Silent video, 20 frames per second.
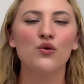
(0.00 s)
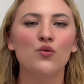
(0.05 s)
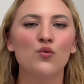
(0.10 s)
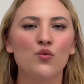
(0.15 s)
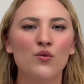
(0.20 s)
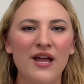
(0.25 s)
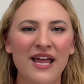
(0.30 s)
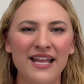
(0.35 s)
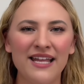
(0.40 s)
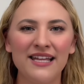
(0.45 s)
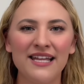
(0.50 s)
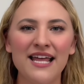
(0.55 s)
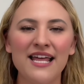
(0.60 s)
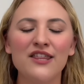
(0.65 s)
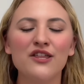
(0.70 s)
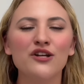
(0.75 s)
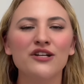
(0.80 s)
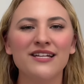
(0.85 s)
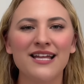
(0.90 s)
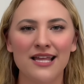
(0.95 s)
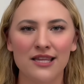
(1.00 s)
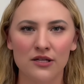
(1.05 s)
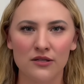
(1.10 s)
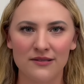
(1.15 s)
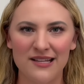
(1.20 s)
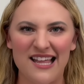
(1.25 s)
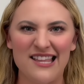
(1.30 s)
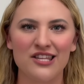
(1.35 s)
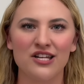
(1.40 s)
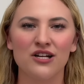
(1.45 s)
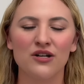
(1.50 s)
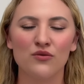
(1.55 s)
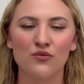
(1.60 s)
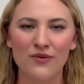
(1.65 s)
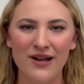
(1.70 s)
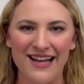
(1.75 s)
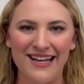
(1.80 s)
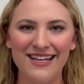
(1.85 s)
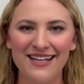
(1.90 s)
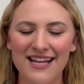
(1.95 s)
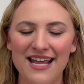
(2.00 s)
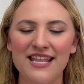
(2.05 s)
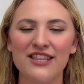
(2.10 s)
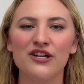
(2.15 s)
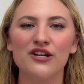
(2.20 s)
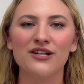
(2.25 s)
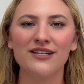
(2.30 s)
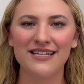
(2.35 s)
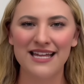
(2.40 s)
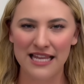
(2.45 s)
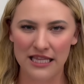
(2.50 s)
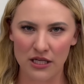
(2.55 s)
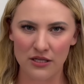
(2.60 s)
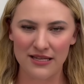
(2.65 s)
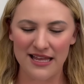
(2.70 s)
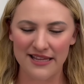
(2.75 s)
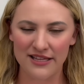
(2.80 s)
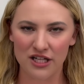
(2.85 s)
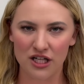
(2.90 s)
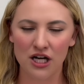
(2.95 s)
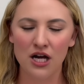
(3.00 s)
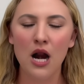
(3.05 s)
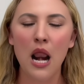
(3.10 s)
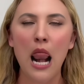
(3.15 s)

Red leather, yellow leather. Red leather, yellow leather.